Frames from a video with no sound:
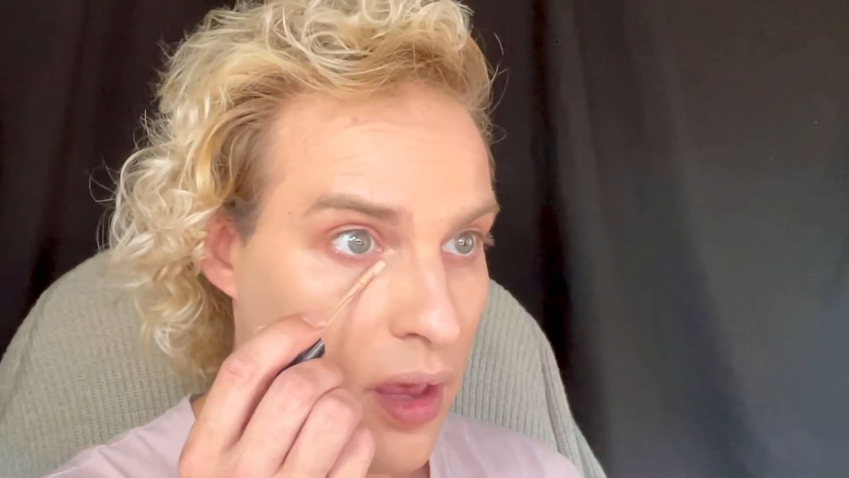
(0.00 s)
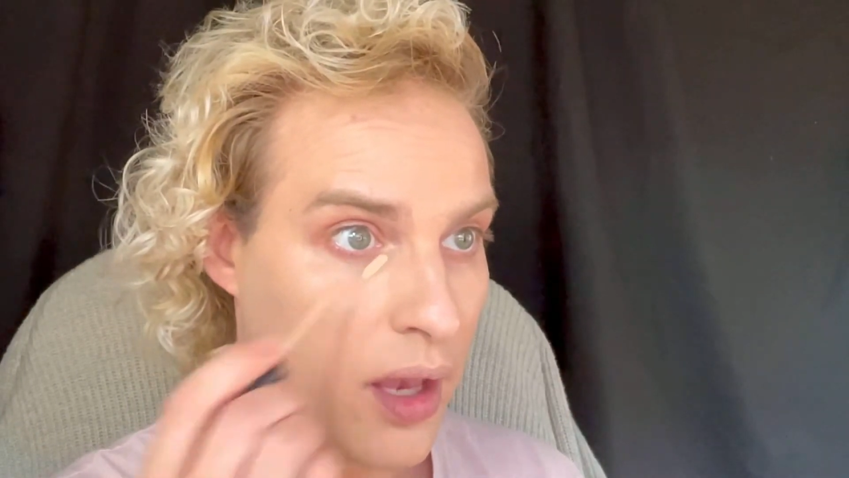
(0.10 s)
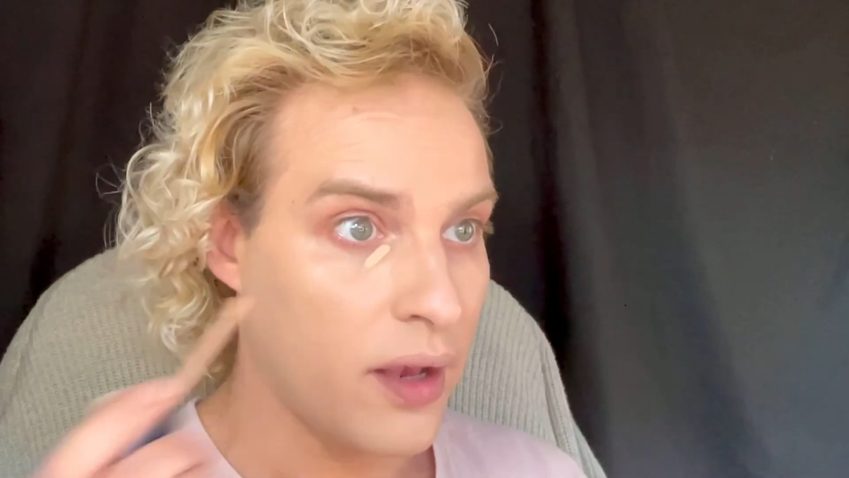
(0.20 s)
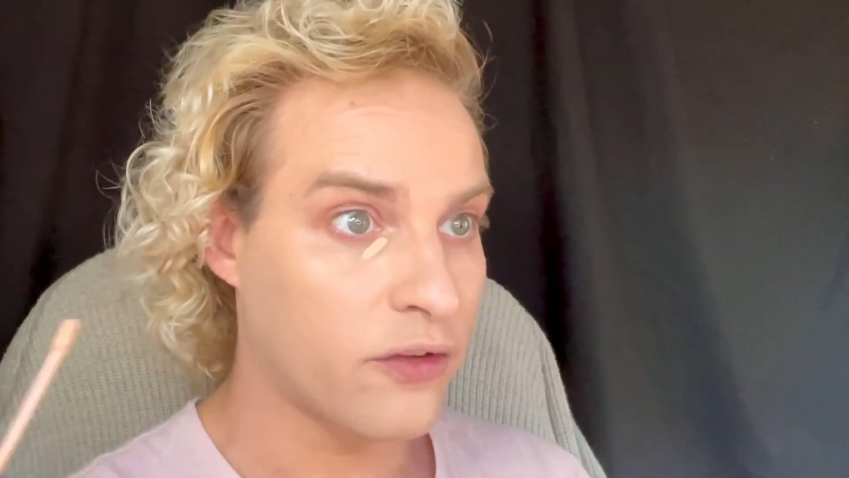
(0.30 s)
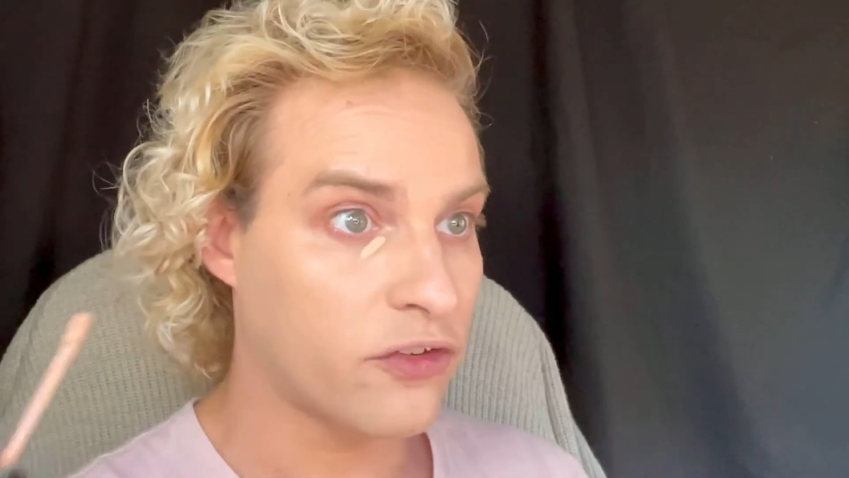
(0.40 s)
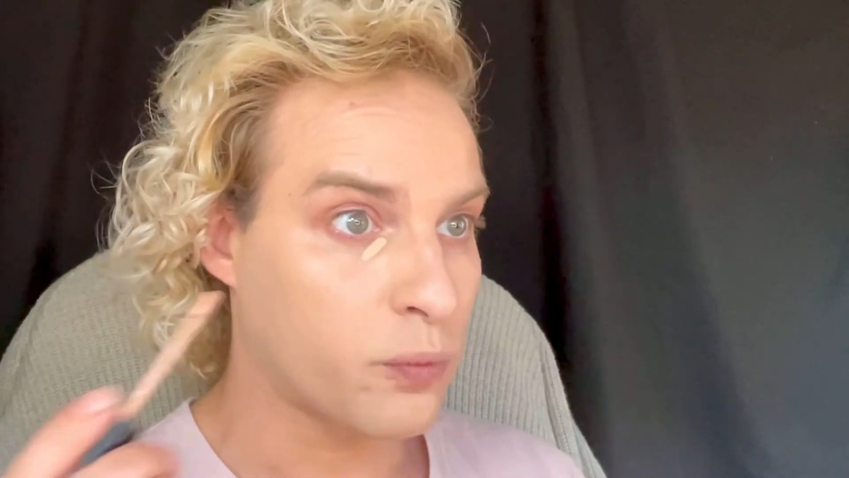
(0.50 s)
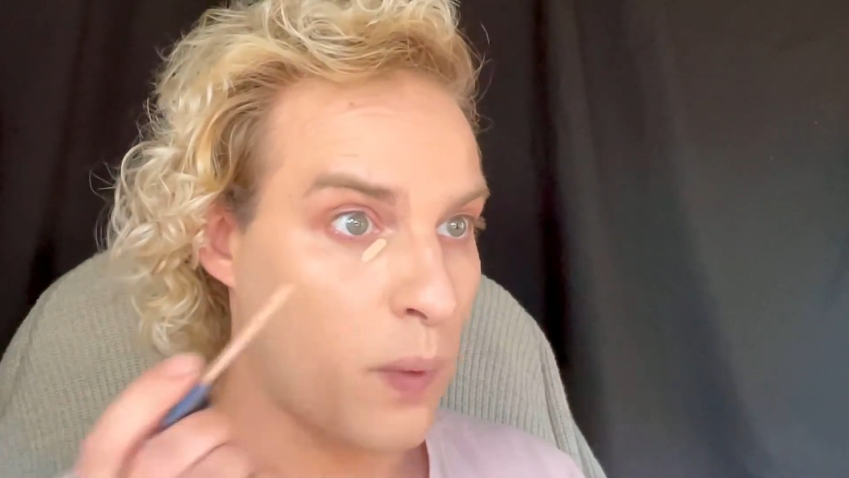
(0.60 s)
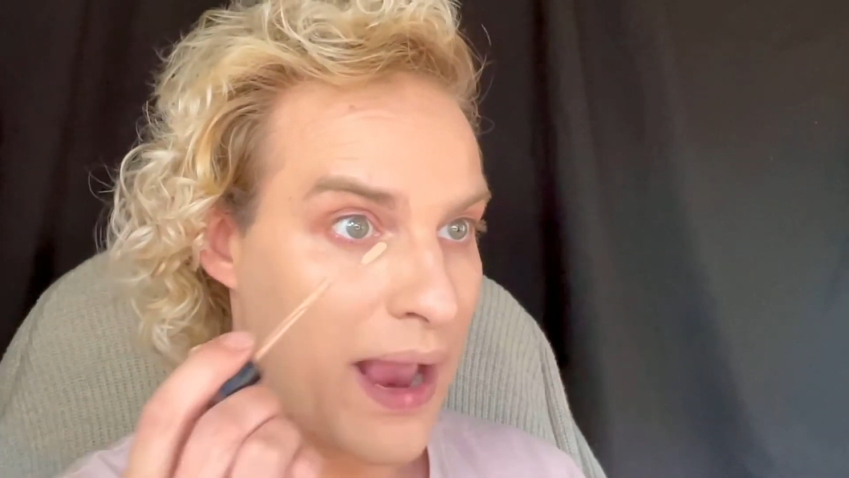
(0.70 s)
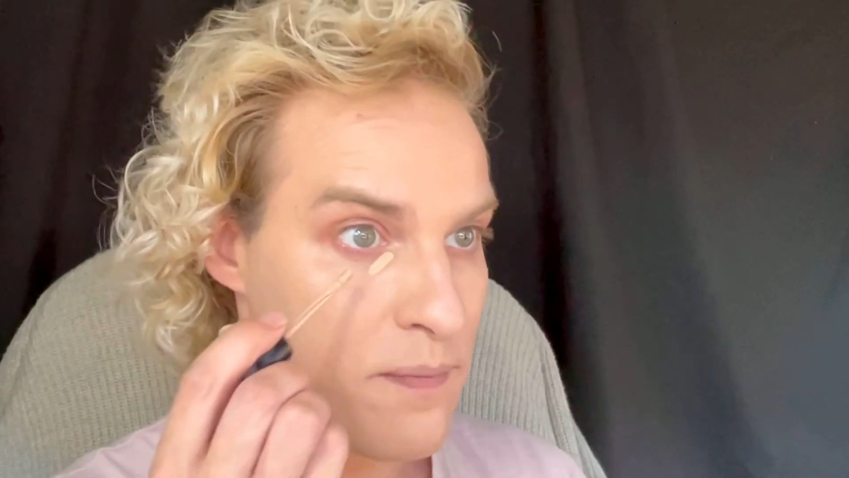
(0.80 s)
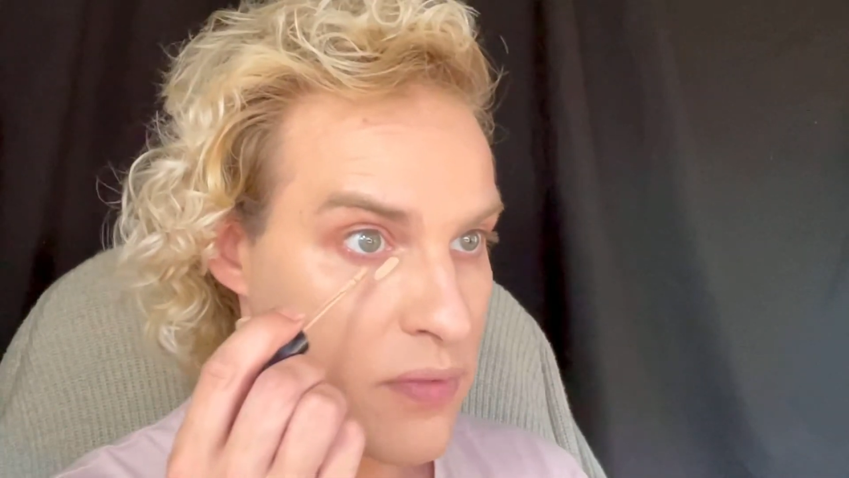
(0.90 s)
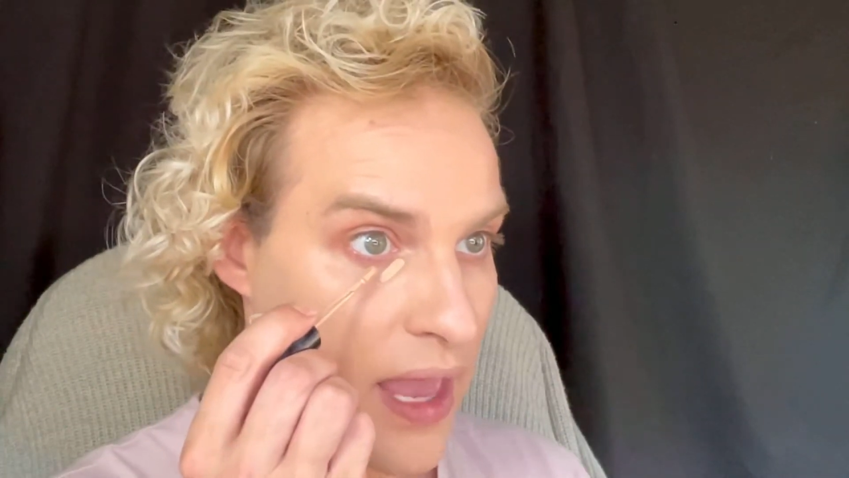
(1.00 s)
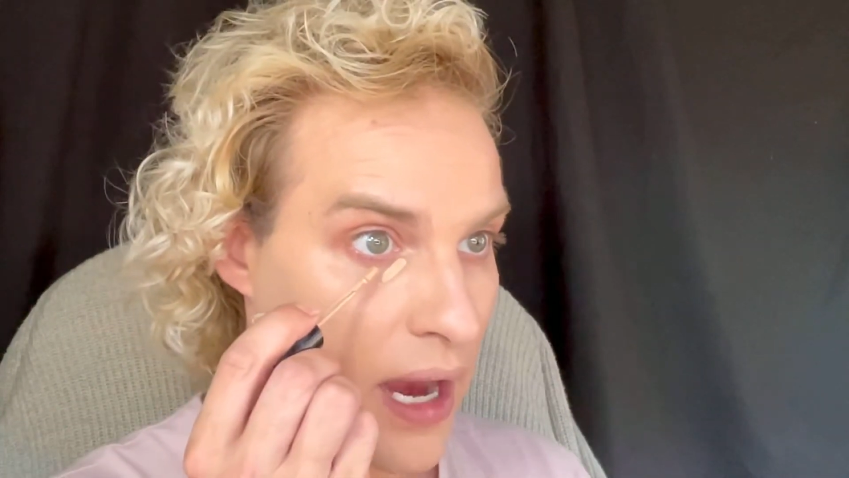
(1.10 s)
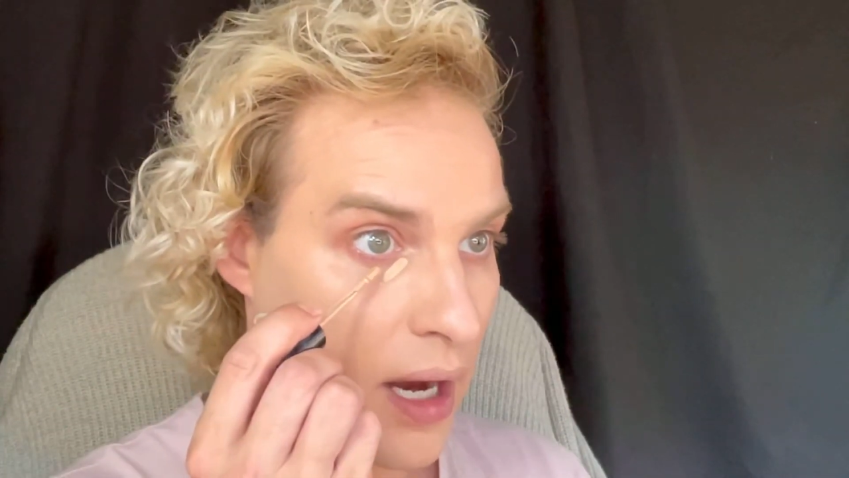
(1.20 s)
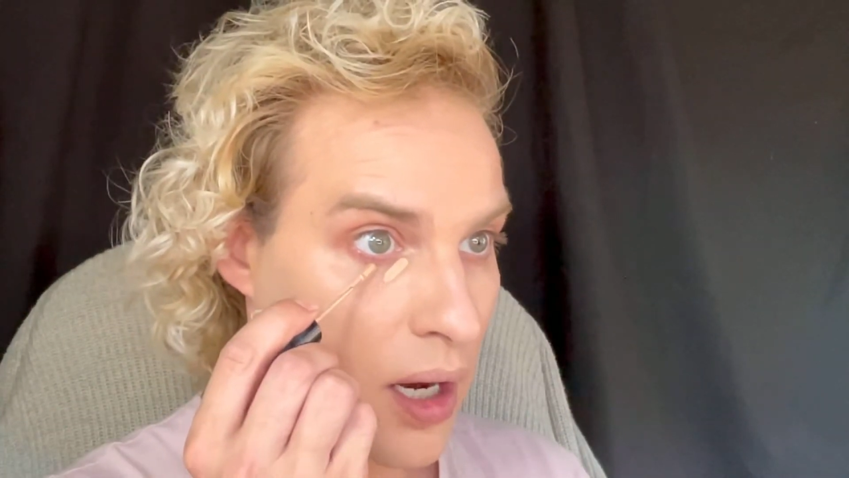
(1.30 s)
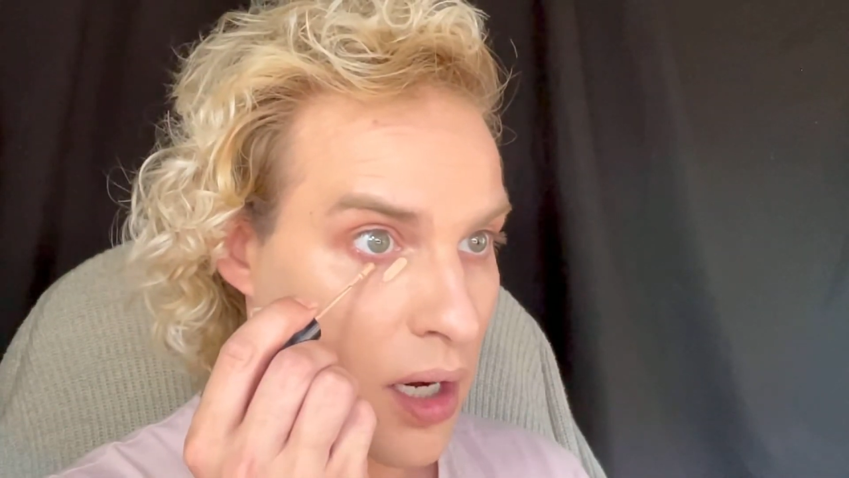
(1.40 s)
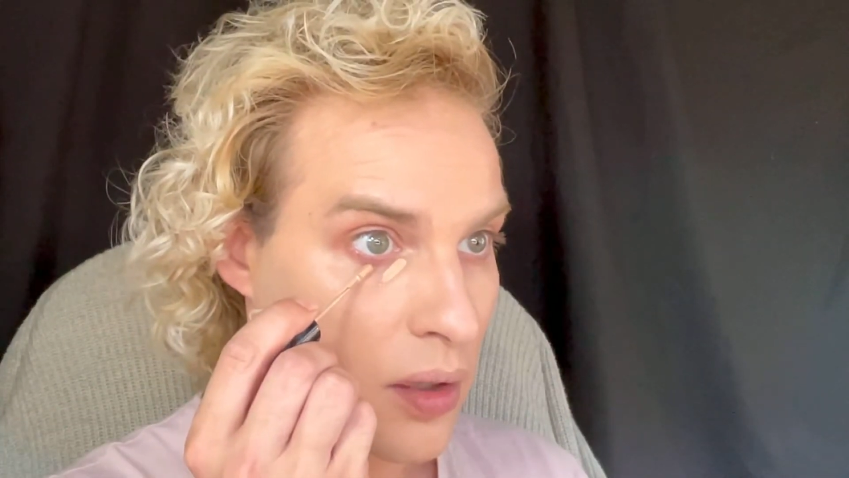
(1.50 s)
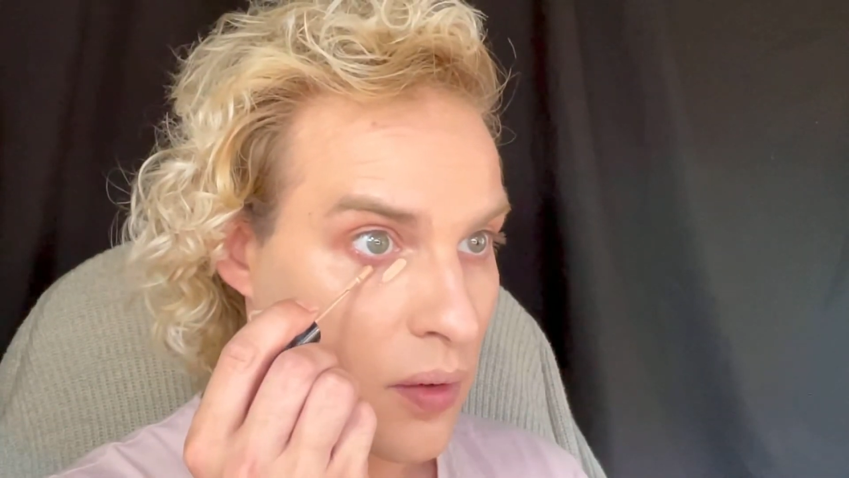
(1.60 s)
swipe there,